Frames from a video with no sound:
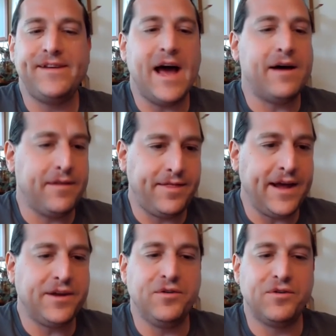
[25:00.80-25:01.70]
Yeah,
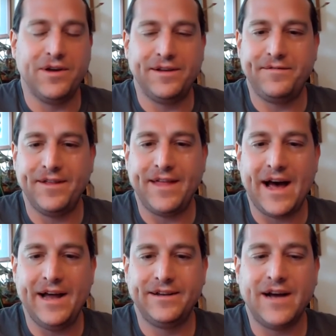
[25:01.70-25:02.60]
thank you, Chris, for
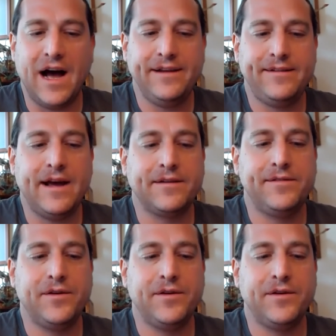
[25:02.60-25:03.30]
that context.